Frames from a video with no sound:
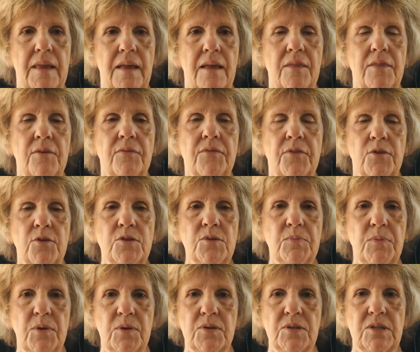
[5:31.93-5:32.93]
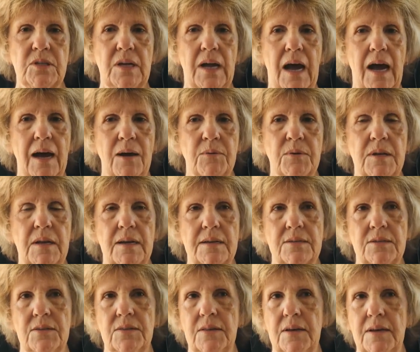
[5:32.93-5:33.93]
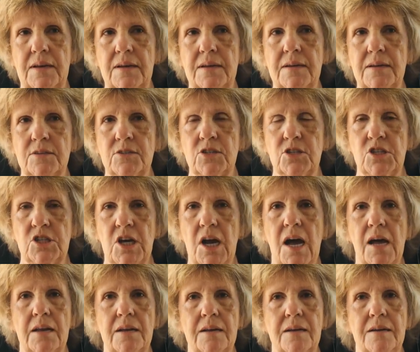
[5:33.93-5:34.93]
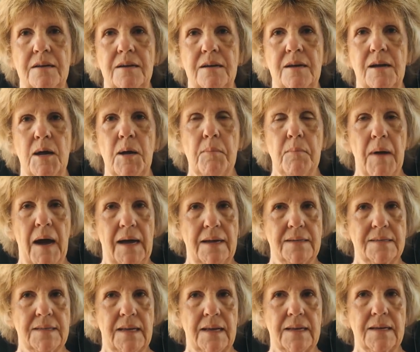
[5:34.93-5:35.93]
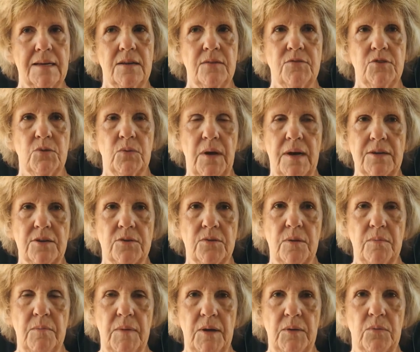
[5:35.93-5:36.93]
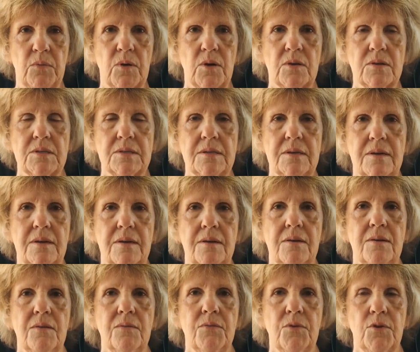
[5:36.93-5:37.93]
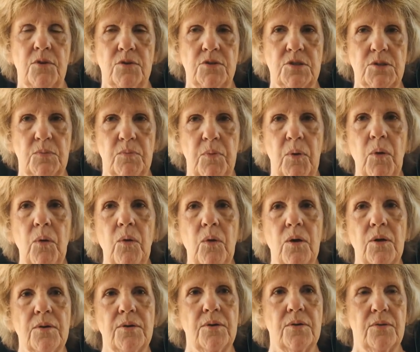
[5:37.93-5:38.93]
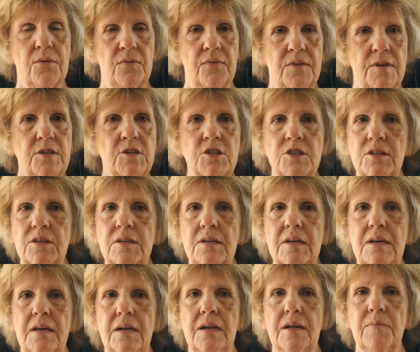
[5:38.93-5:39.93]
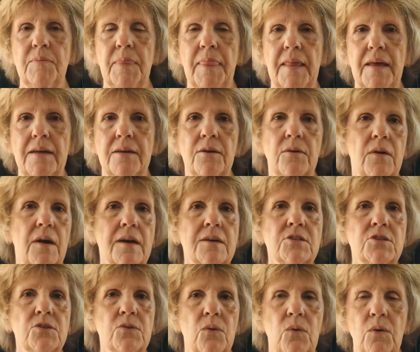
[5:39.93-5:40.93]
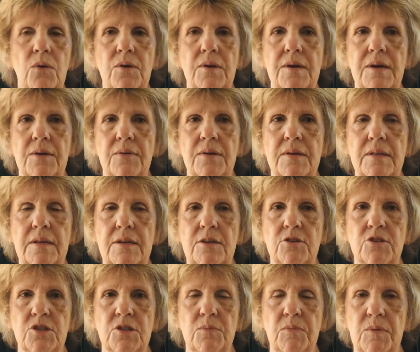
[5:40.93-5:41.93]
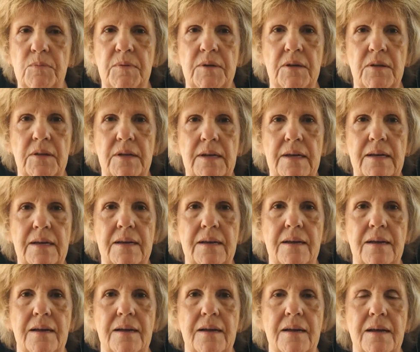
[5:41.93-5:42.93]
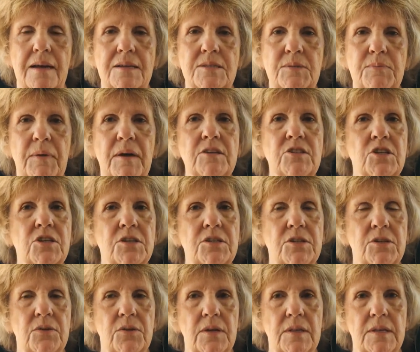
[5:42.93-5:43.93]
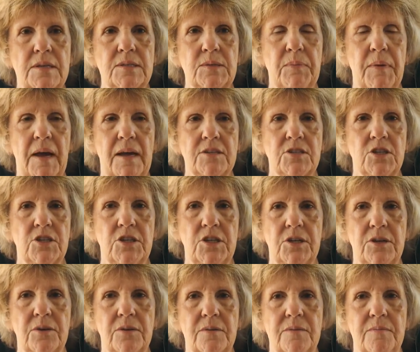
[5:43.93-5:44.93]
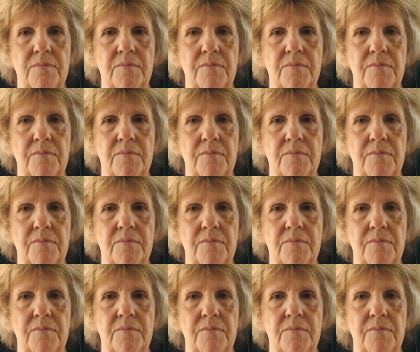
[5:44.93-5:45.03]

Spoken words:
The first person I would like to thank is Jen, my executive director at MedWorks, for her support, her vision, and her extraordinary leadership ability, especially during this past year.